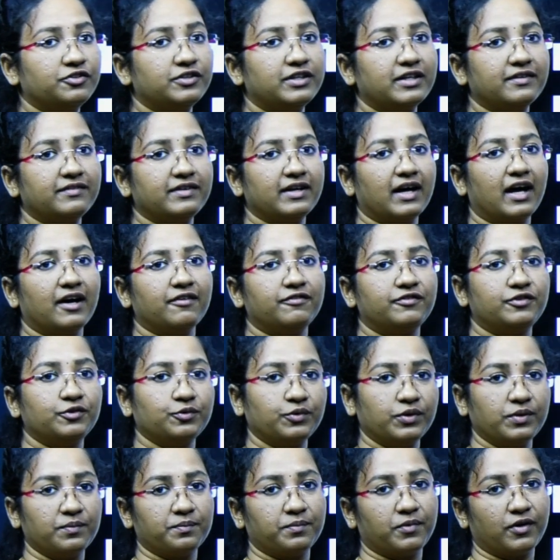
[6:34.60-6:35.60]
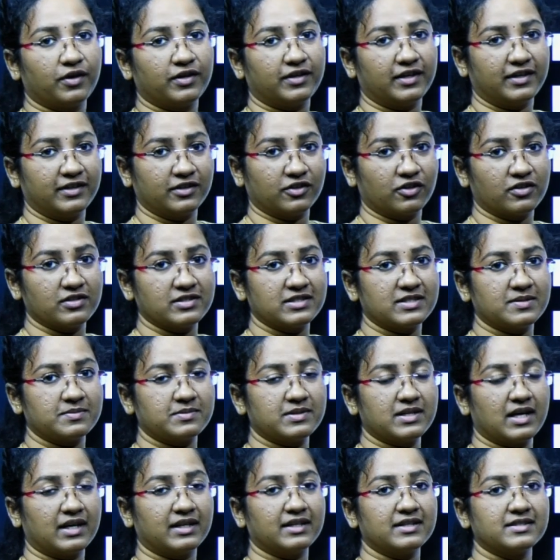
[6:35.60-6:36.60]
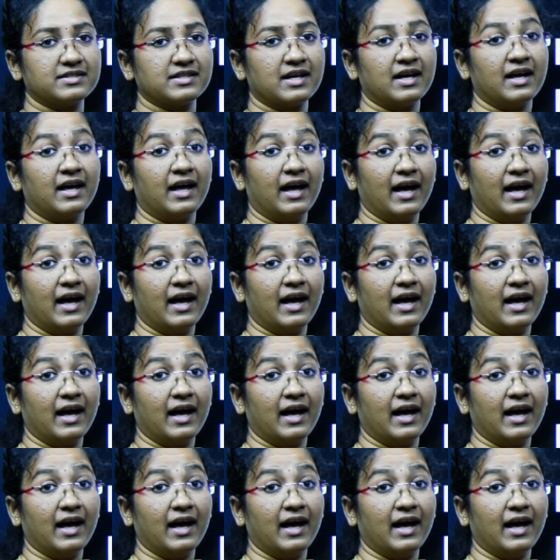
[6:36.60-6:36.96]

today, we have two important concepts, that is